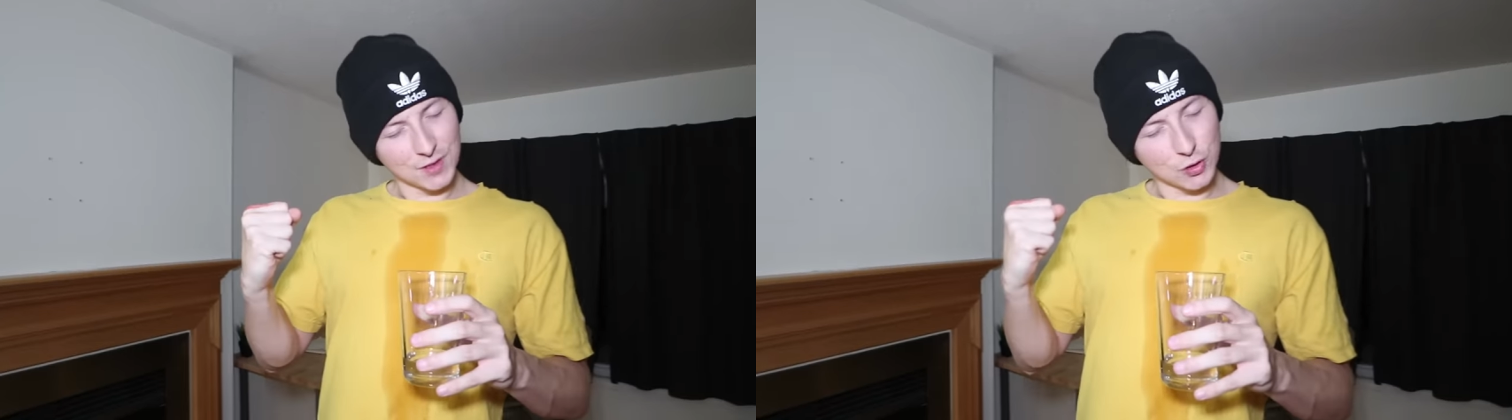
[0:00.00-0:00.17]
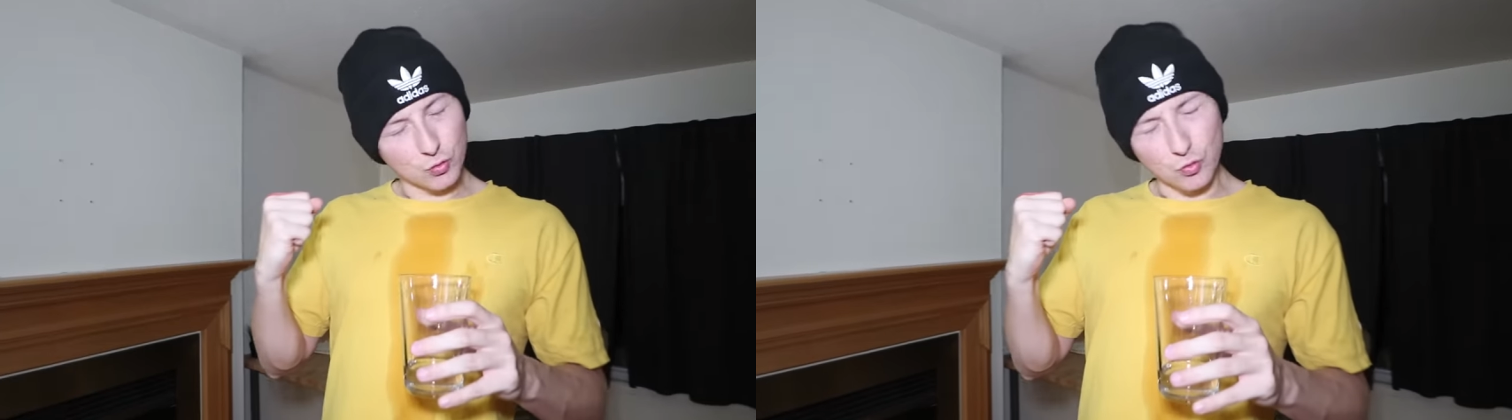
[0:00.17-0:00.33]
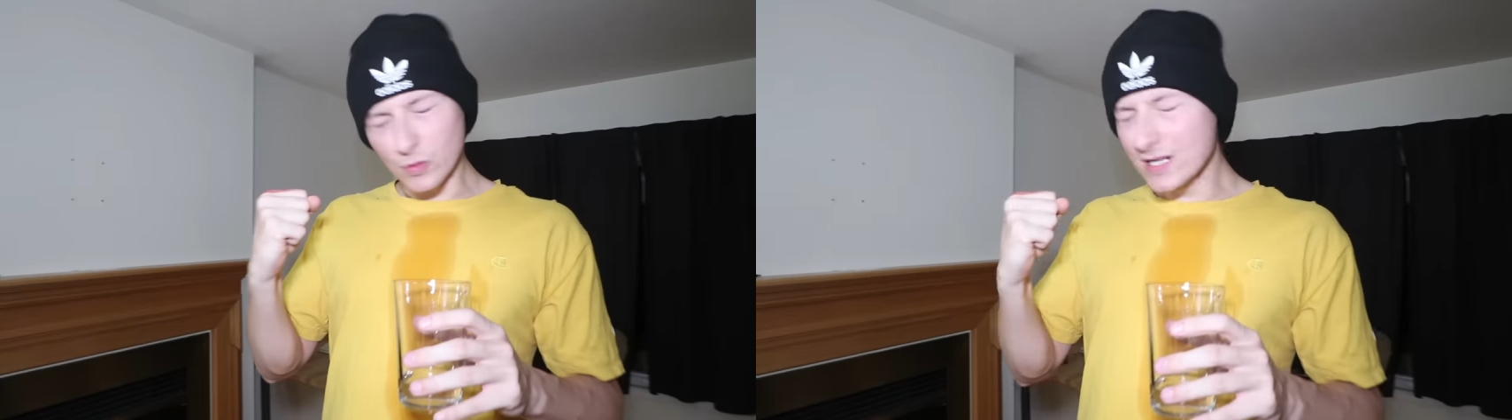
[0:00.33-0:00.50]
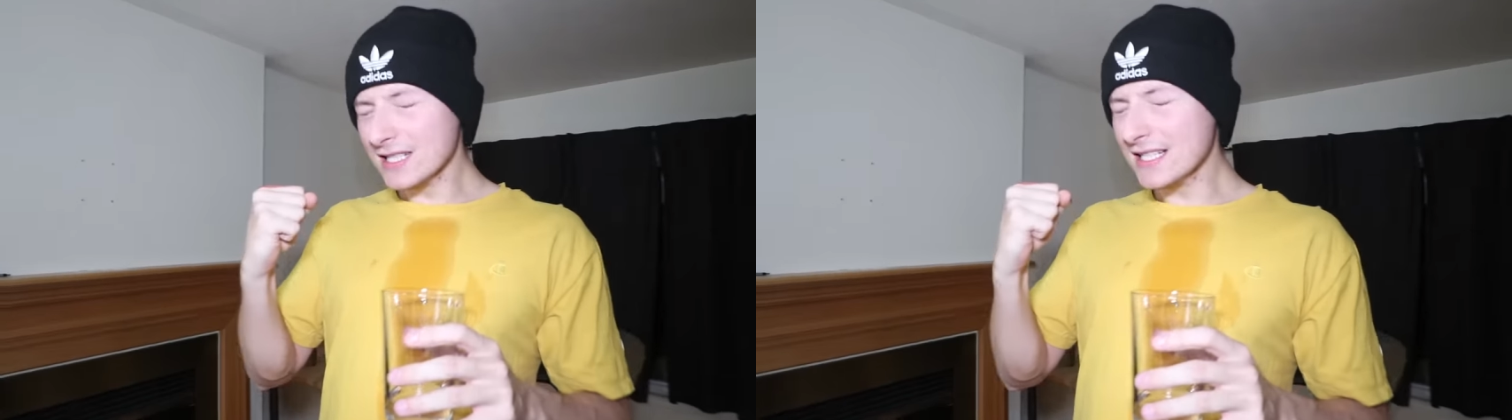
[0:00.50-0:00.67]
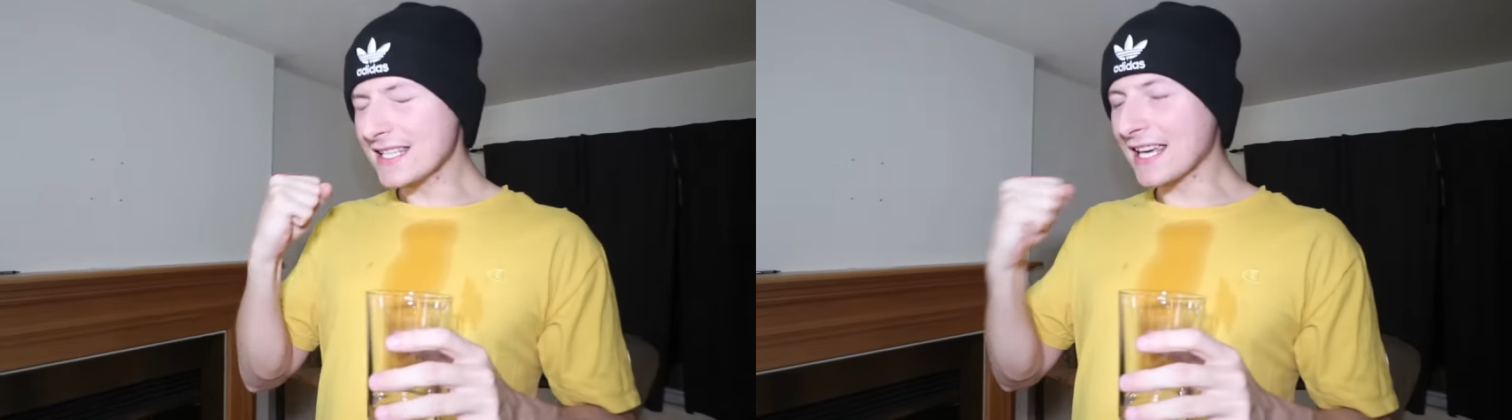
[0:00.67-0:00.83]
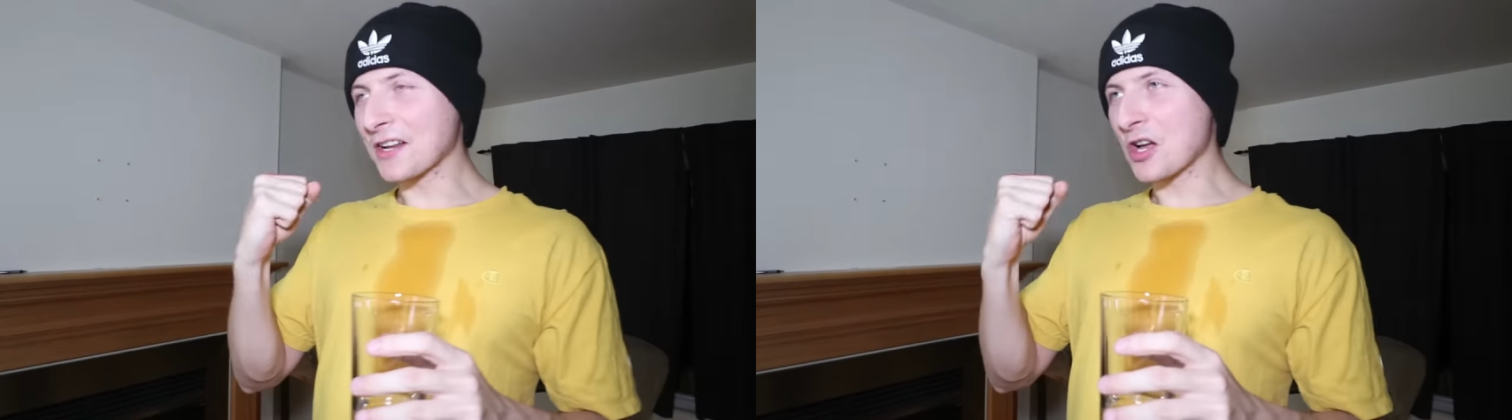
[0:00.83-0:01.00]
You're
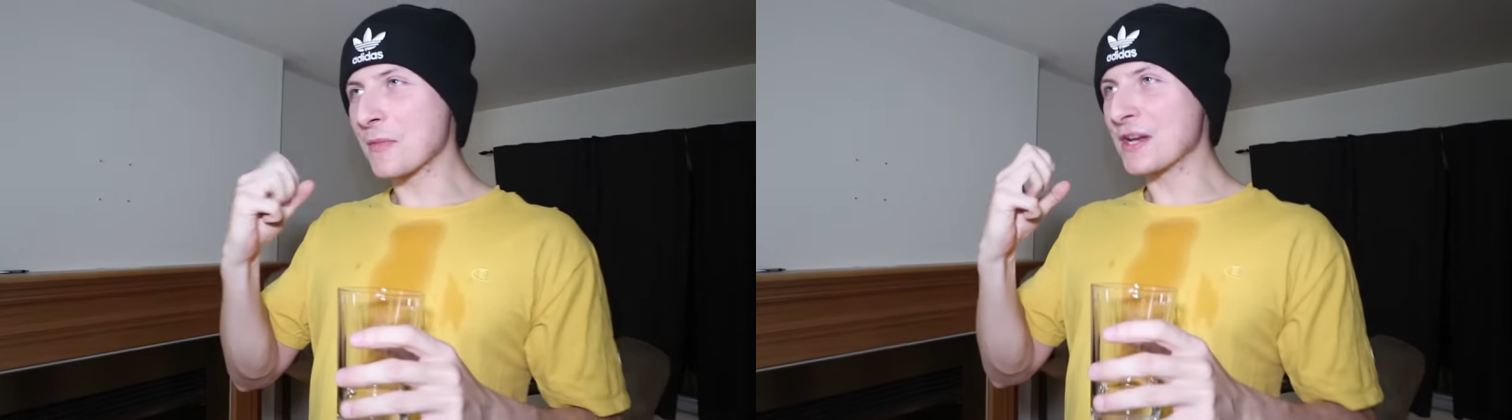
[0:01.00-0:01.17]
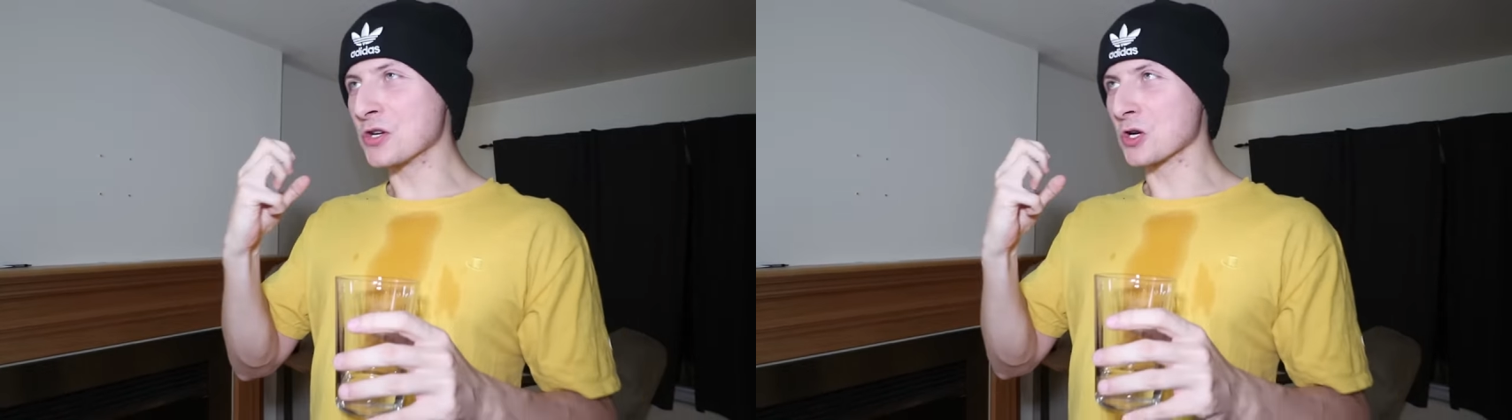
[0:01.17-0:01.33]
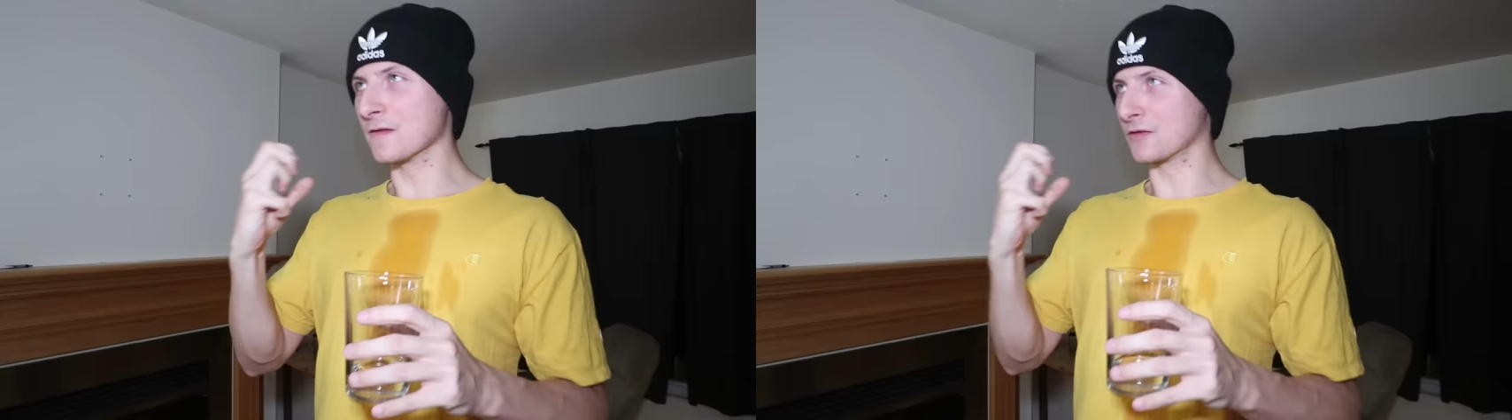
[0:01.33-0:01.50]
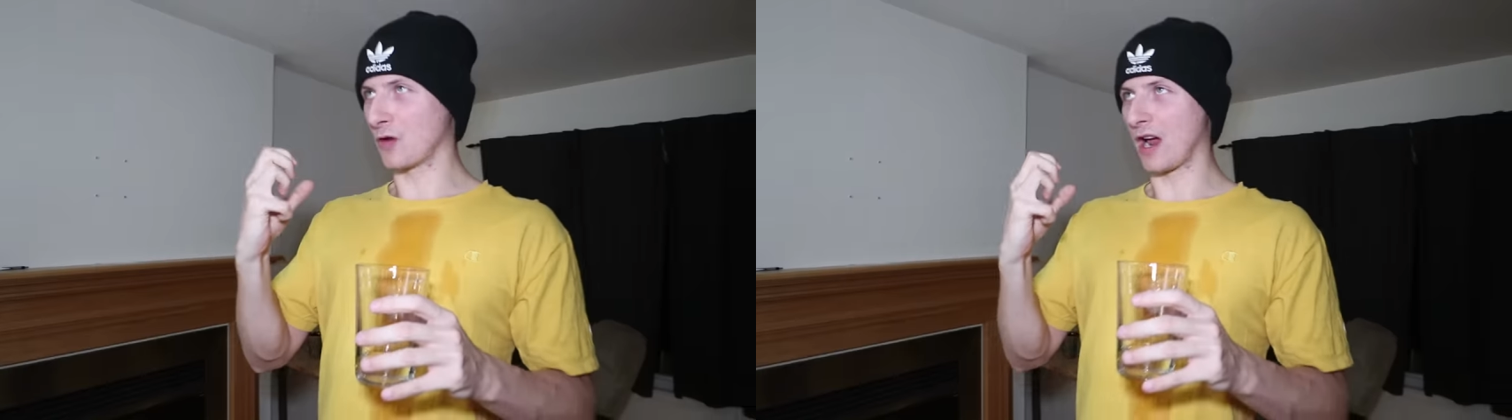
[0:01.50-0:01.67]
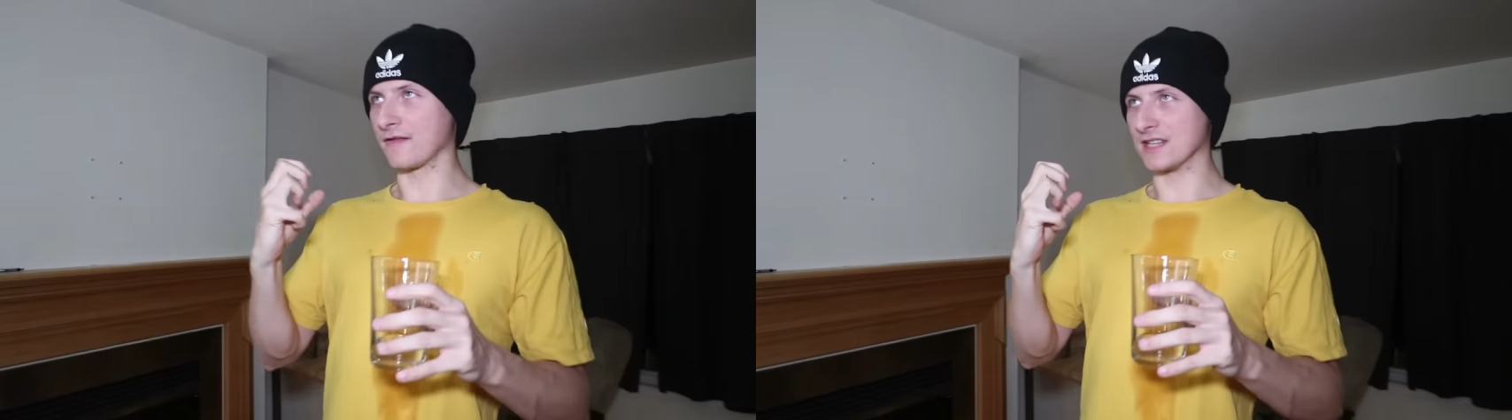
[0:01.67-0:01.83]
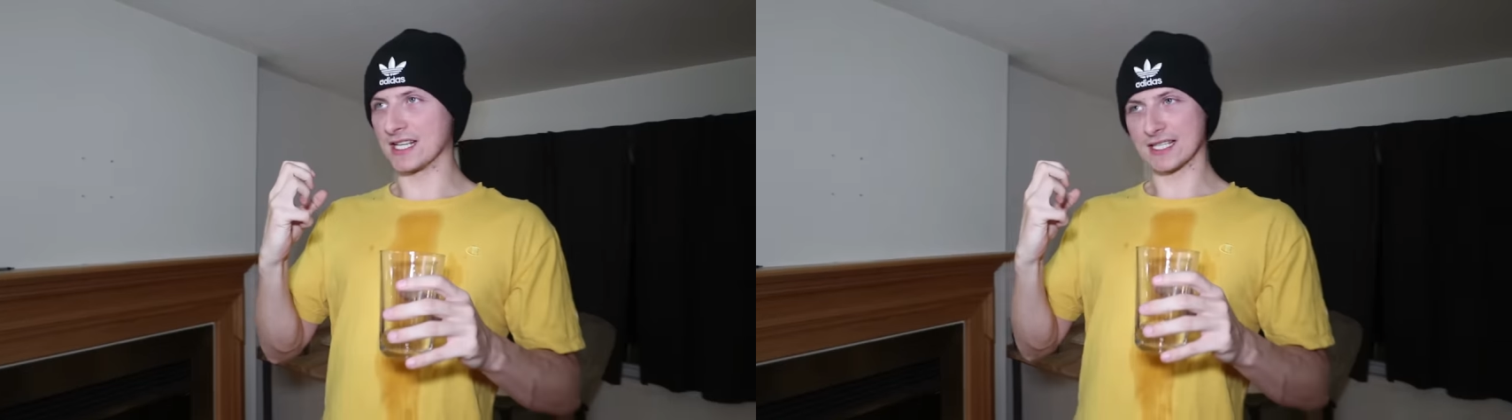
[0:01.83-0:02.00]
really getting on my nerves,
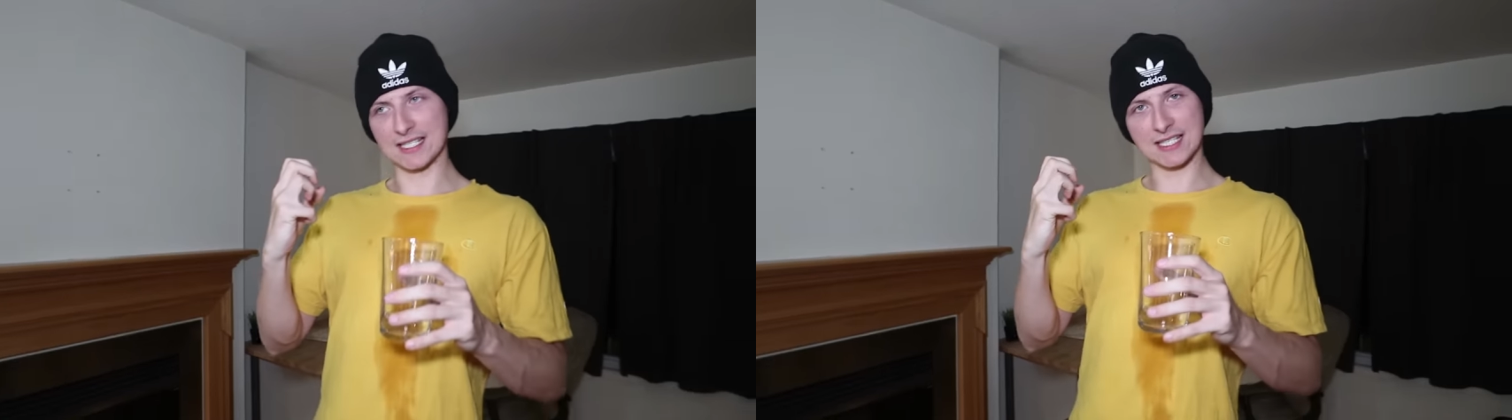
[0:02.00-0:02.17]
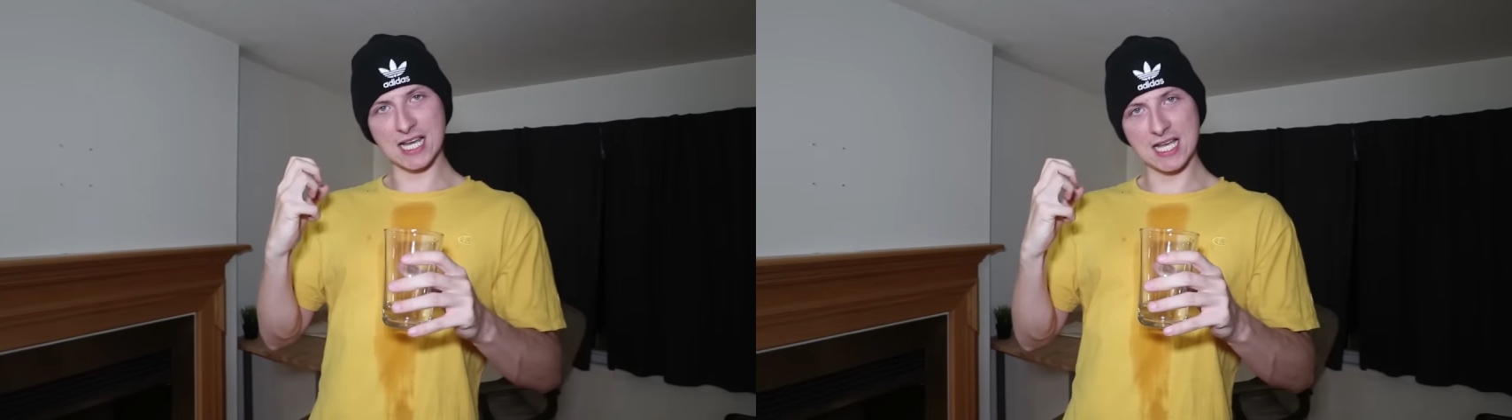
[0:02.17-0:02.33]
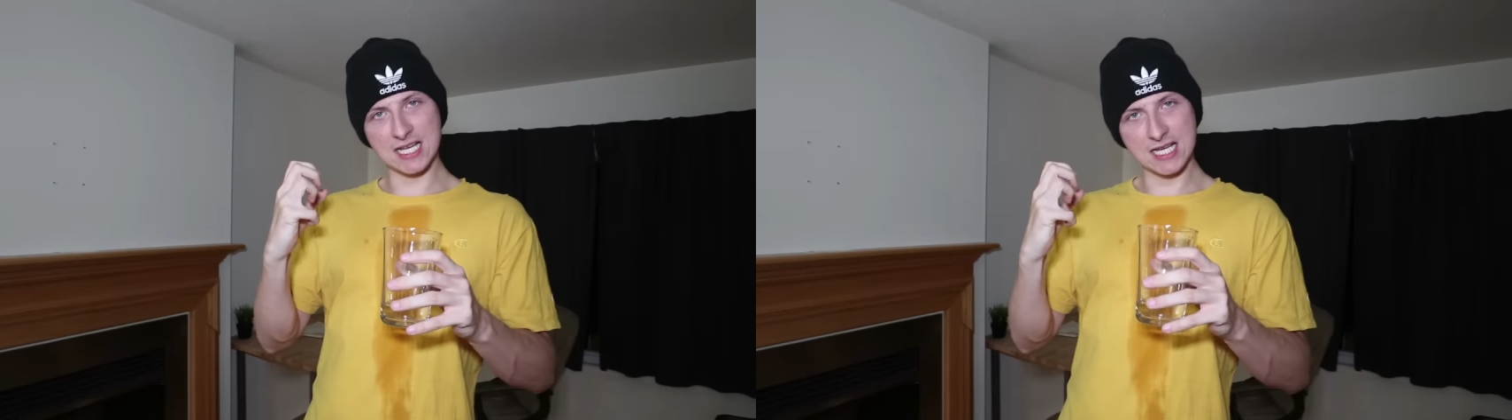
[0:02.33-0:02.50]
Grafnix.